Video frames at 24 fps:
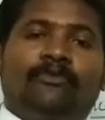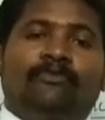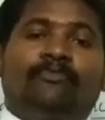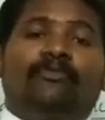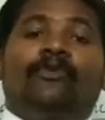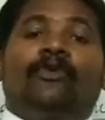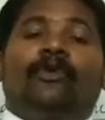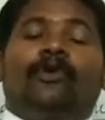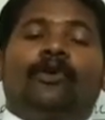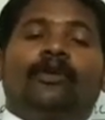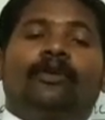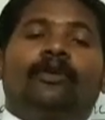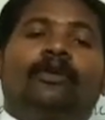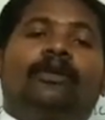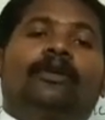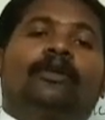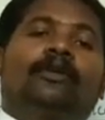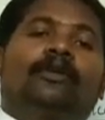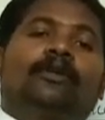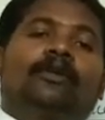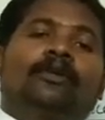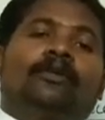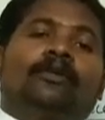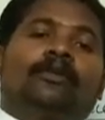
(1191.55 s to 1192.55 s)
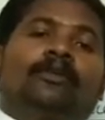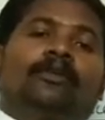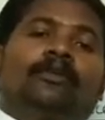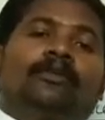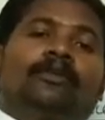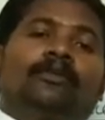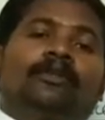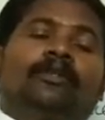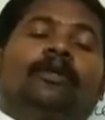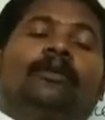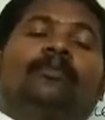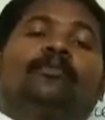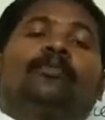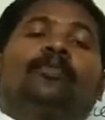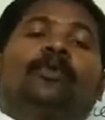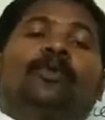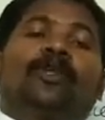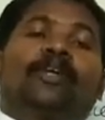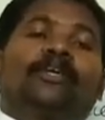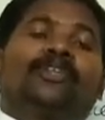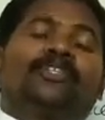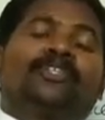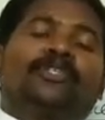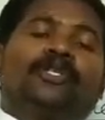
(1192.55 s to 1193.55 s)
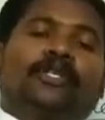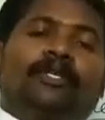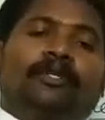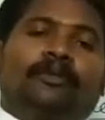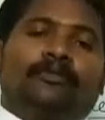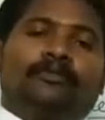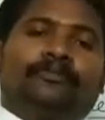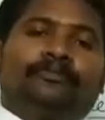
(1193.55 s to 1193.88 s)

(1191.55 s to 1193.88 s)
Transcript: for the production